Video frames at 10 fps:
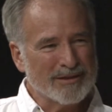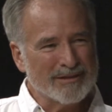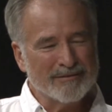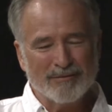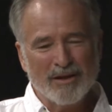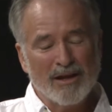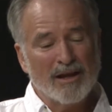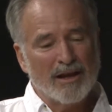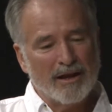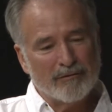and
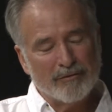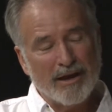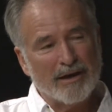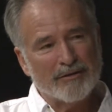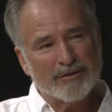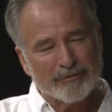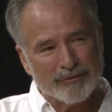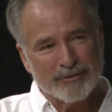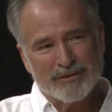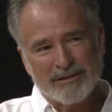have had a
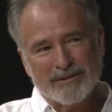different